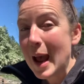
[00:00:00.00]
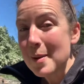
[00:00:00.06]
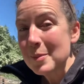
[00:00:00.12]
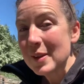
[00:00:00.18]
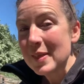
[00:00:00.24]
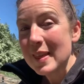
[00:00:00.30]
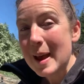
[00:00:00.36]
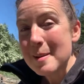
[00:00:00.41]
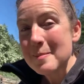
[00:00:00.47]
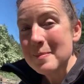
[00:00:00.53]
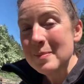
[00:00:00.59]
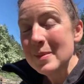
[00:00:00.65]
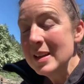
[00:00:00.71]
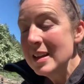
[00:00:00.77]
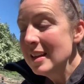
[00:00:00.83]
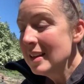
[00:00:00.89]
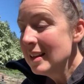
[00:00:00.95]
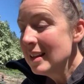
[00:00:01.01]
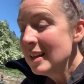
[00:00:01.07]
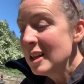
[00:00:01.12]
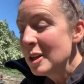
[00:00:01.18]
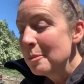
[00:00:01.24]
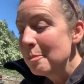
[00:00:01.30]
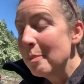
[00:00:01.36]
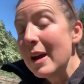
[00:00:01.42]
with them,
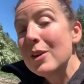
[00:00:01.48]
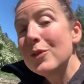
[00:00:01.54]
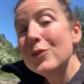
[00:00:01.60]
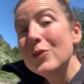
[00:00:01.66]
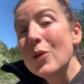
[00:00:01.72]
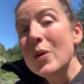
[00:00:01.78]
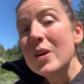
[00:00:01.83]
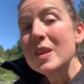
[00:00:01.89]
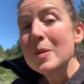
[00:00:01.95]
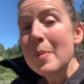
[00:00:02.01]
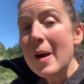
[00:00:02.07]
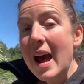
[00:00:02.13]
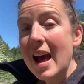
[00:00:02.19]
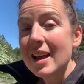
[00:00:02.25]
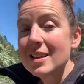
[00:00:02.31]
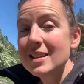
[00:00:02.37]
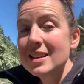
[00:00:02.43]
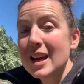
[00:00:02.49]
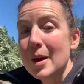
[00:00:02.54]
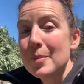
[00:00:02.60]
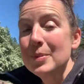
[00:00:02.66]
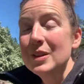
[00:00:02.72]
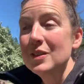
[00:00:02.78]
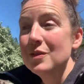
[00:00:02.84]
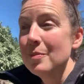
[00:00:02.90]
but for the past
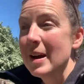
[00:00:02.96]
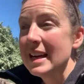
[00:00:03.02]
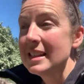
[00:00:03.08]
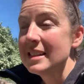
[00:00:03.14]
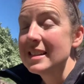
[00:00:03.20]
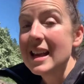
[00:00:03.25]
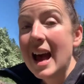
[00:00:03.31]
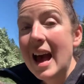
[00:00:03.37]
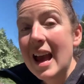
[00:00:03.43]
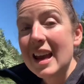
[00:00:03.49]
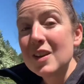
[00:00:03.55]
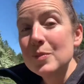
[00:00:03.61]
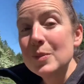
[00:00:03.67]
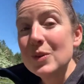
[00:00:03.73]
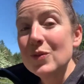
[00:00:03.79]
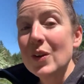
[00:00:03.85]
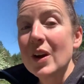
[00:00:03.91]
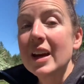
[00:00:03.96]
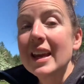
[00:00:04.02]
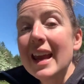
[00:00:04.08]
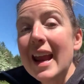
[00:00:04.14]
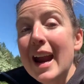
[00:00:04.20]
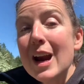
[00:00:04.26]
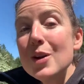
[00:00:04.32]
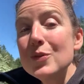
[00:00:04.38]
couple of months, I have been very
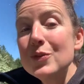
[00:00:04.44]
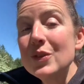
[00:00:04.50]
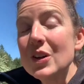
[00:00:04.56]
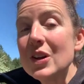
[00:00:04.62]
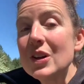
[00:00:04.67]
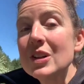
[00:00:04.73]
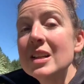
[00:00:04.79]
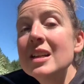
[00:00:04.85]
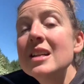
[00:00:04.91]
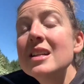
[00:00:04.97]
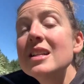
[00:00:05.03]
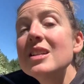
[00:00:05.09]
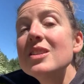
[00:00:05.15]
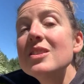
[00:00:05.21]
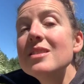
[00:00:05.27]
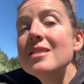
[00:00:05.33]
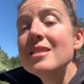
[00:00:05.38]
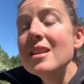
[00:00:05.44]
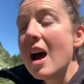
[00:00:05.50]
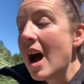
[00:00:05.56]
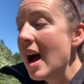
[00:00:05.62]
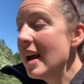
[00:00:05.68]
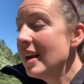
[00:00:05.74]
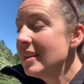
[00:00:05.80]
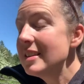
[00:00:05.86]
careful
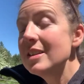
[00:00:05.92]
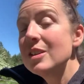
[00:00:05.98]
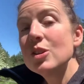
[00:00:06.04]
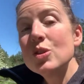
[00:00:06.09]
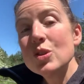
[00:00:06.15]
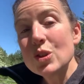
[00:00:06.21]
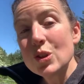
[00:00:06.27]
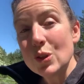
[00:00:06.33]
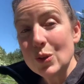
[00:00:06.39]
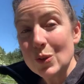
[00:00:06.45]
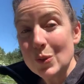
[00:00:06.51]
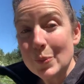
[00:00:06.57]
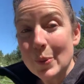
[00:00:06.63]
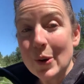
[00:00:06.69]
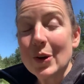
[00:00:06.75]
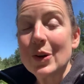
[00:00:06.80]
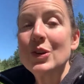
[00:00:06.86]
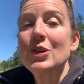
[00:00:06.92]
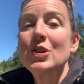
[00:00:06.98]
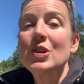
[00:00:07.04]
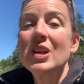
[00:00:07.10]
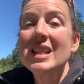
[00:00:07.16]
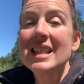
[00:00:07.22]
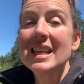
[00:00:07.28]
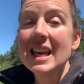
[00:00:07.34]
not to push
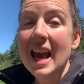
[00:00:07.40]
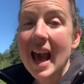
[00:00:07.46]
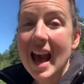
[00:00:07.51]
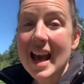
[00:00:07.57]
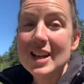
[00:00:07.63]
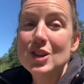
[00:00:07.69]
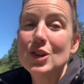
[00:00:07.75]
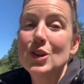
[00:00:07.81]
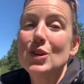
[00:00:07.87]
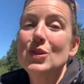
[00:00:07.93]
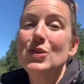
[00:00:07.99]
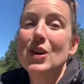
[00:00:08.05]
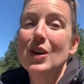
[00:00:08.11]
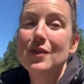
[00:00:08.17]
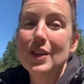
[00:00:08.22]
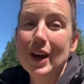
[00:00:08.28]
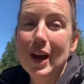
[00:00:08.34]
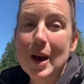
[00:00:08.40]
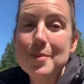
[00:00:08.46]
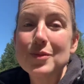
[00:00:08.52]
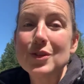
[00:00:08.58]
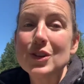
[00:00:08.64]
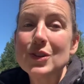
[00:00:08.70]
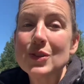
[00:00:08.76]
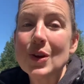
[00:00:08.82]
the edges of the
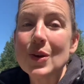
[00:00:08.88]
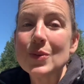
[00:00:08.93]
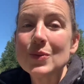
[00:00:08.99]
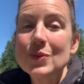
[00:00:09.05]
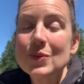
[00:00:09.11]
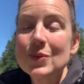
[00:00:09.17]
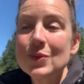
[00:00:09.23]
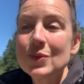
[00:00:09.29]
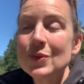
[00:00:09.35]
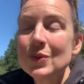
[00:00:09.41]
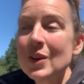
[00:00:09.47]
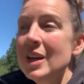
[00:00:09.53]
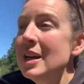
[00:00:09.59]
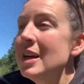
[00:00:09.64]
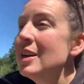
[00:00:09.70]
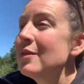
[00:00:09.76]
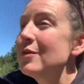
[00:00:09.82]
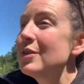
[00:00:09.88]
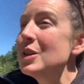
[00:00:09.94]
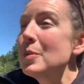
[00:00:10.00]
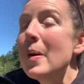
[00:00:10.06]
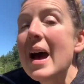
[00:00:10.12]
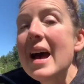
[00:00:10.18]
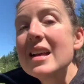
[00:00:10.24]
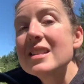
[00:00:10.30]
comfort zone. For the
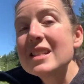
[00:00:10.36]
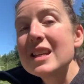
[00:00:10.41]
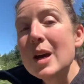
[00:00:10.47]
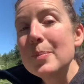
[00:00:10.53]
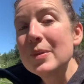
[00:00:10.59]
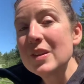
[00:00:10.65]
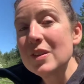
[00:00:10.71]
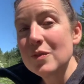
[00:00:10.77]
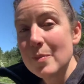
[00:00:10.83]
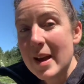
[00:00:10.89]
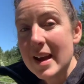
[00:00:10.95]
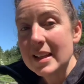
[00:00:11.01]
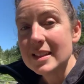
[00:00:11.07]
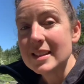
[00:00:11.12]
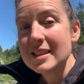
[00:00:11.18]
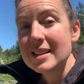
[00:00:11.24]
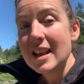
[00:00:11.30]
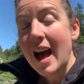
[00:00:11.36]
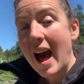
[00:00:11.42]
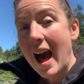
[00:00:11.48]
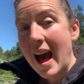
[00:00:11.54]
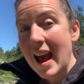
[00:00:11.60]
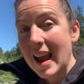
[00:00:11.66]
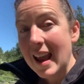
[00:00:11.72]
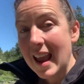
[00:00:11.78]
past couple of months,
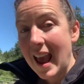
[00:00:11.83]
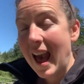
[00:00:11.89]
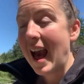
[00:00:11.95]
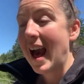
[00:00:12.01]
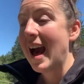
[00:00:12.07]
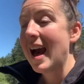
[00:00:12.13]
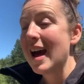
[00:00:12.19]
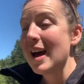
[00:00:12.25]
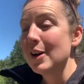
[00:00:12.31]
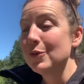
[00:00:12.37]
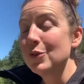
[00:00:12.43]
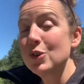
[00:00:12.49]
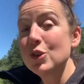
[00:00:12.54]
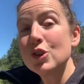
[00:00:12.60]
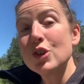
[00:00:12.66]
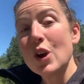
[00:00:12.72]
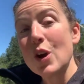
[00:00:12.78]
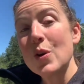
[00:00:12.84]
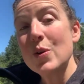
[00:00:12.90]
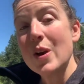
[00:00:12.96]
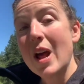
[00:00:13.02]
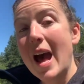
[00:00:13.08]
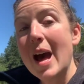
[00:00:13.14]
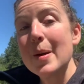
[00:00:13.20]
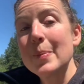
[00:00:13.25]
I have showed
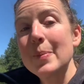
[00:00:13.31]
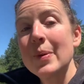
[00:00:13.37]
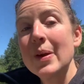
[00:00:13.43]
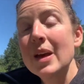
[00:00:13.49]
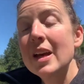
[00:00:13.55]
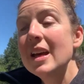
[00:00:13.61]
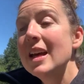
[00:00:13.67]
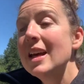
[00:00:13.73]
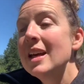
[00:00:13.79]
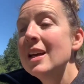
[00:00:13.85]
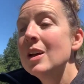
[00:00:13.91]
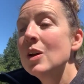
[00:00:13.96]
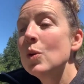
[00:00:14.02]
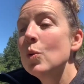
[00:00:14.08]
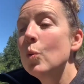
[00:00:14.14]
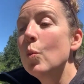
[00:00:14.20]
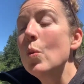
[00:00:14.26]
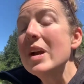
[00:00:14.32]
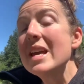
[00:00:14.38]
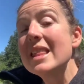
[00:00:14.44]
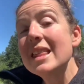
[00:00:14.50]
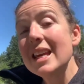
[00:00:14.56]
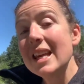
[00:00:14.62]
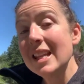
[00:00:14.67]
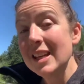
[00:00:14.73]
up
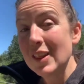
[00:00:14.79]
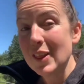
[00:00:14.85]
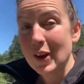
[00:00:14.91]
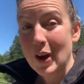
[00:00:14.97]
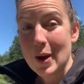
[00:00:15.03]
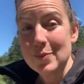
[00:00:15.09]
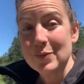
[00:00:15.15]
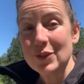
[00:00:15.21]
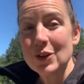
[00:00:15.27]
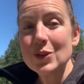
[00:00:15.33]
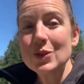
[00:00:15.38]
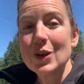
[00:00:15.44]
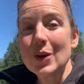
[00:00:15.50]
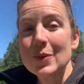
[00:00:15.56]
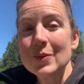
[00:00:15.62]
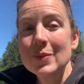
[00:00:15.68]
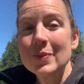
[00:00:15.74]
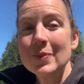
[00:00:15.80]
within the comfort zone.